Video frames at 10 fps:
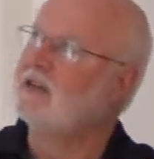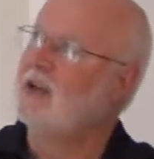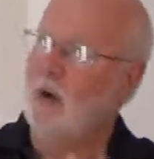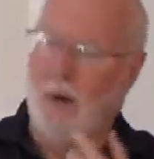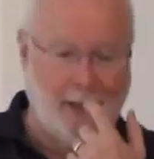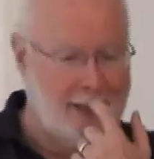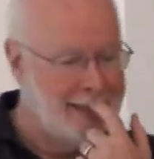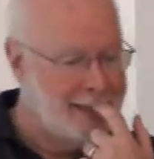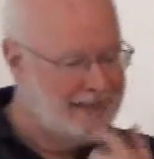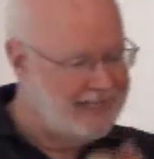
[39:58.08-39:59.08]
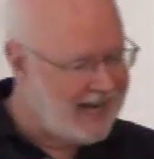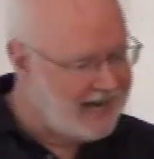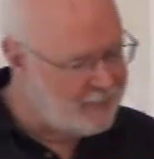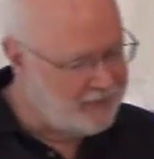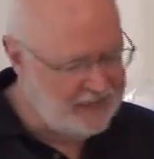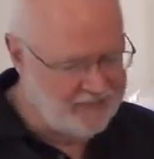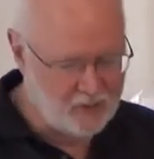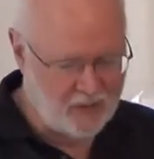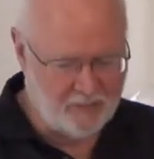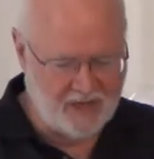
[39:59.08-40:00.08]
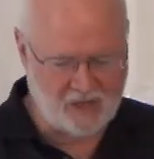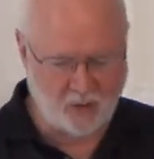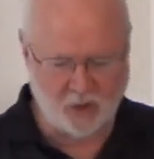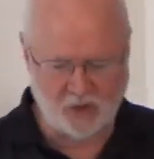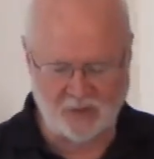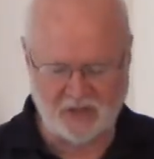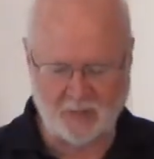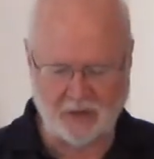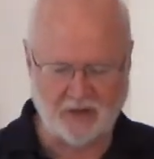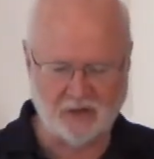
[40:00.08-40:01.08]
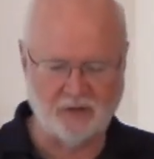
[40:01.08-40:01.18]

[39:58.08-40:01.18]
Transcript: So that I believe is what it means to worship in spirit